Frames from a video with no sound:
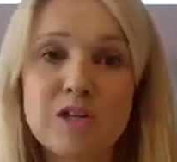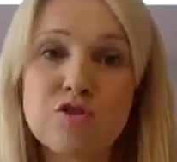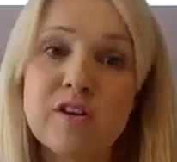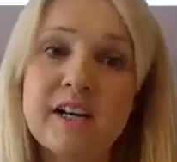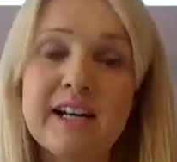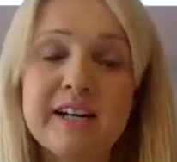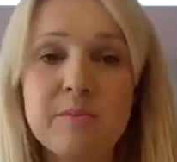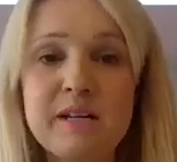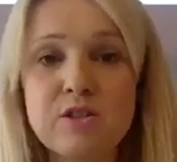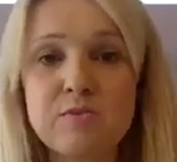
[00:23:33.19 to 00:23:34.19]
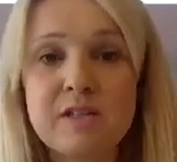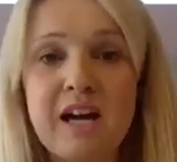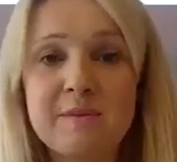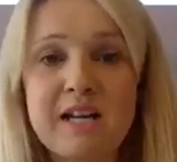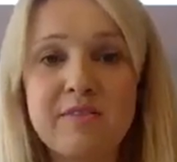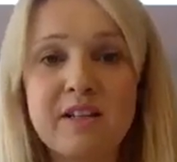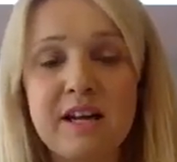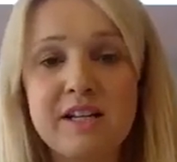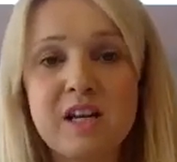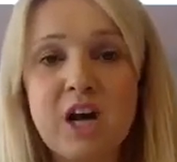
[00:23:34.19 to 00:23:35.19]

struggling a little bit sometimes having that